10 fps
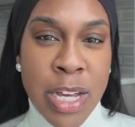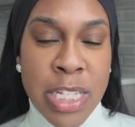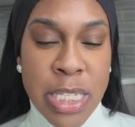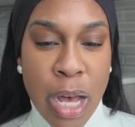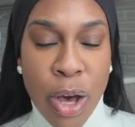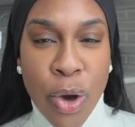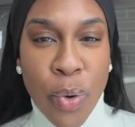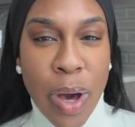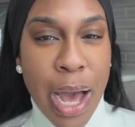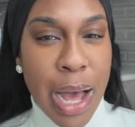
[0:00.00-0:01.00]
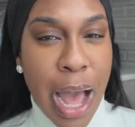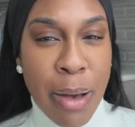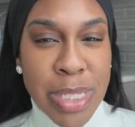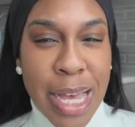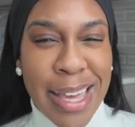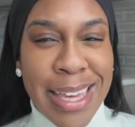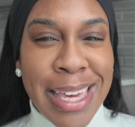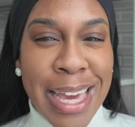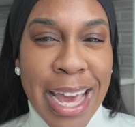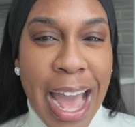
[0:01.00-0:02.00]
So I was like,
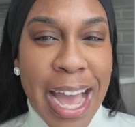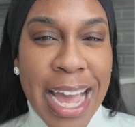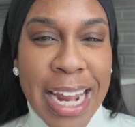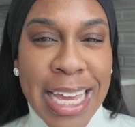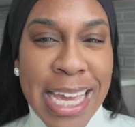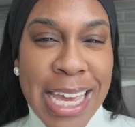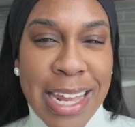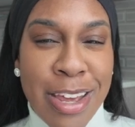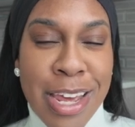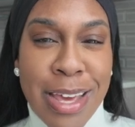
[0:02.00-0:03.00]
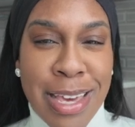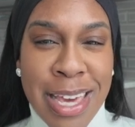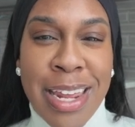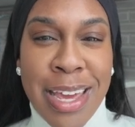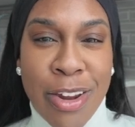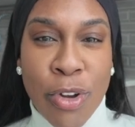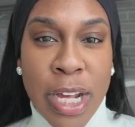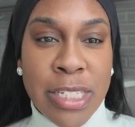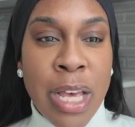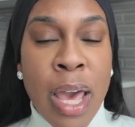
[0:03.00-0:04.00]
yeah, I gotta get in on
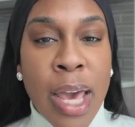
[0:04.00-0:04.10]
this.